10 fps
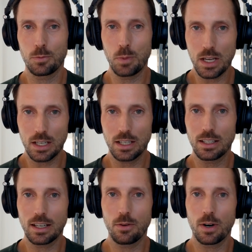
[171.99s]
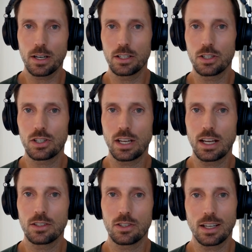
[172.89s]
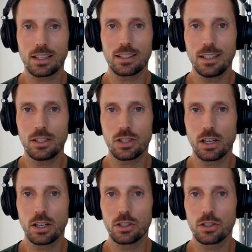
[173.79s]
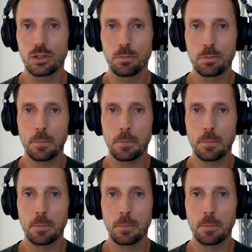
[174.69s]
big and that I want to understand so that I can teach to others.